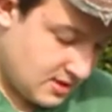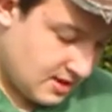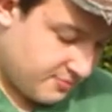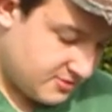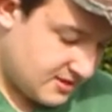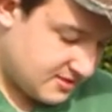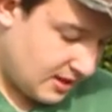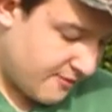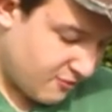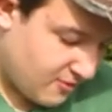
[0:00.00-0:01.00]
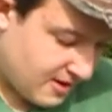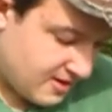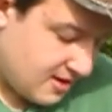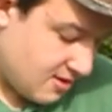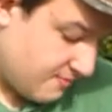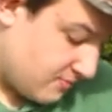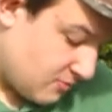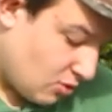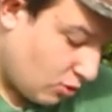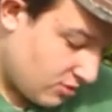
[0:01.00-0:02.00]
you put this lever right here
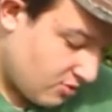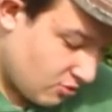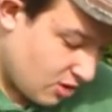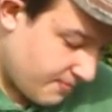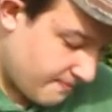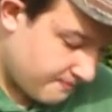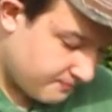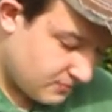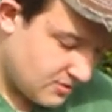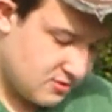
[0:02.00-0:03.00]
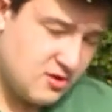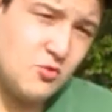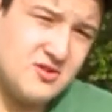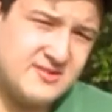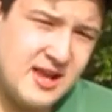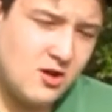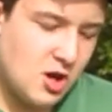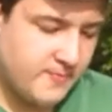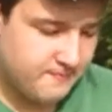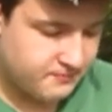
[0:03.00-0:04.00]
to hold the door open. The door is now
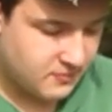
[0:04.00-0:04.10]
open.